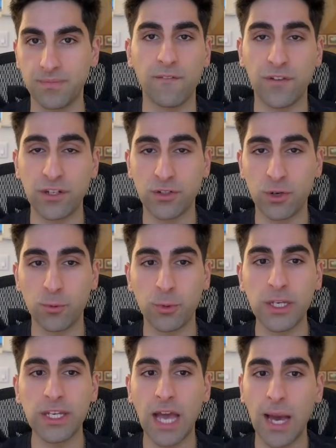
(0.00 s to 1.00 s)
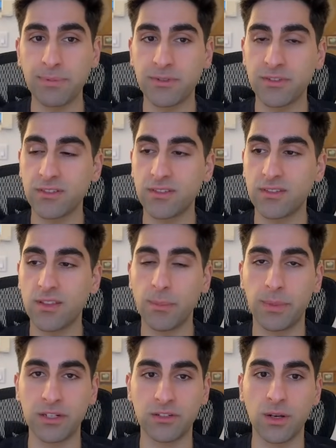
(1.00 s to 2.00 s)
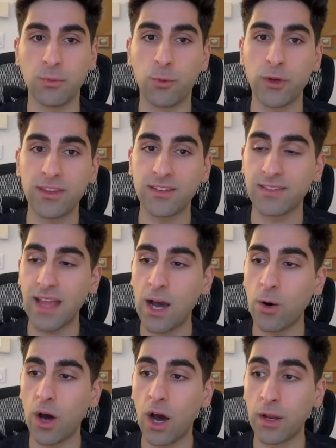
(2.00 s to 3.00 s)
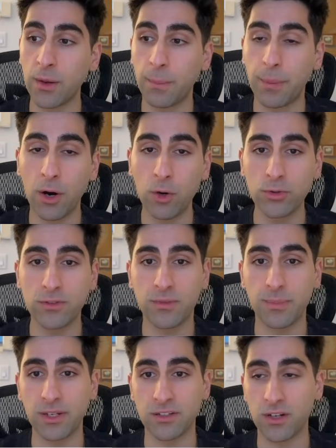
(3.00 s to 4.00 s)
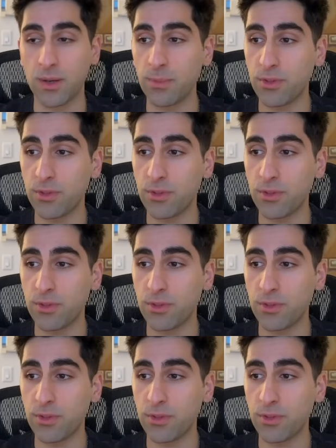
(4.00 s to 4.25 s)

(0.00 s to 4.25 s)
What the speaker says: Fischer recaptures the bishop with his now unopposed bishop,